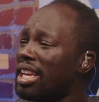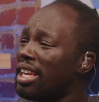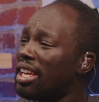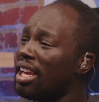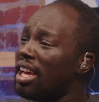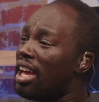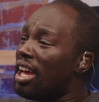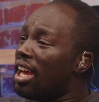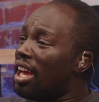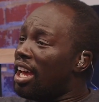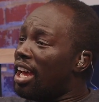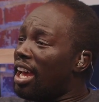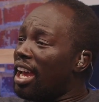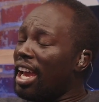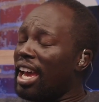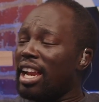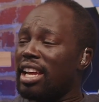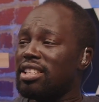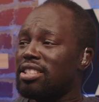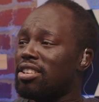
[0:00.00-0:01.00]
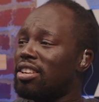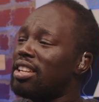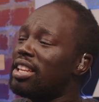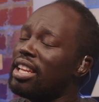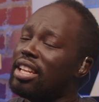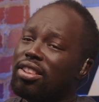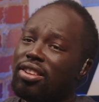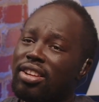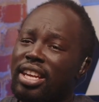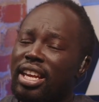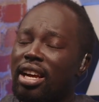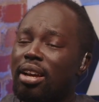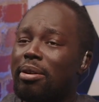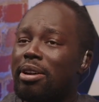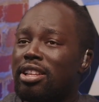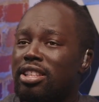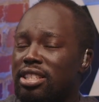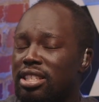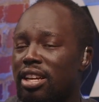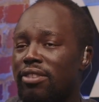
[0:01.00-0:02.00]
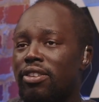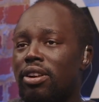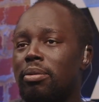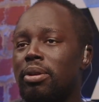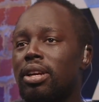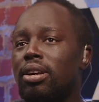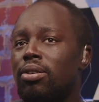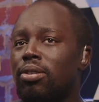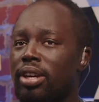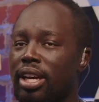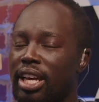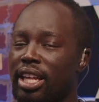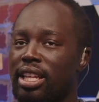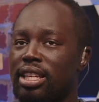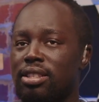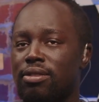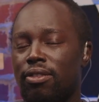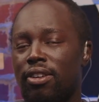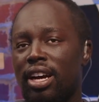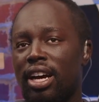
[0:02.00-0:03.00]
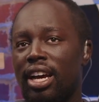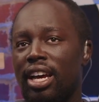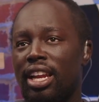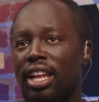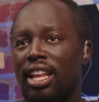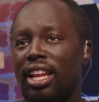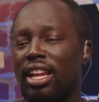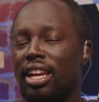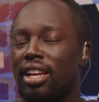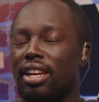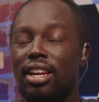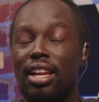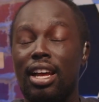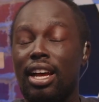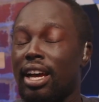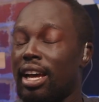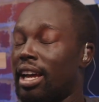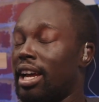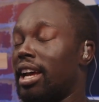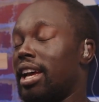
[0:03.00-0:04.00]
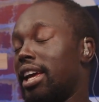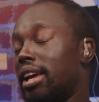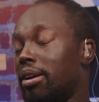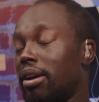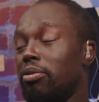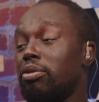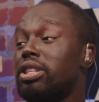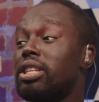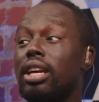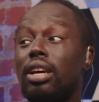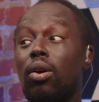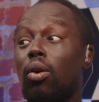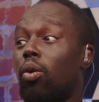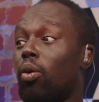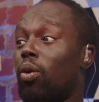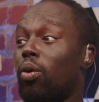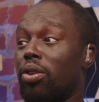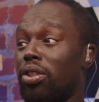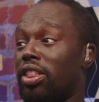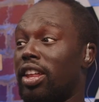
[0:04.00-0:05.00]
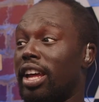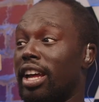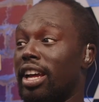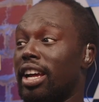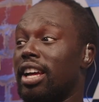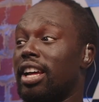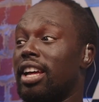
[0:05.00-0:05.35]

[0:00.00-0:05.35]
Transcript: Like, and I started like looking at all this stuff and I'm like, okay, that's fine. And then it was like a whole thing.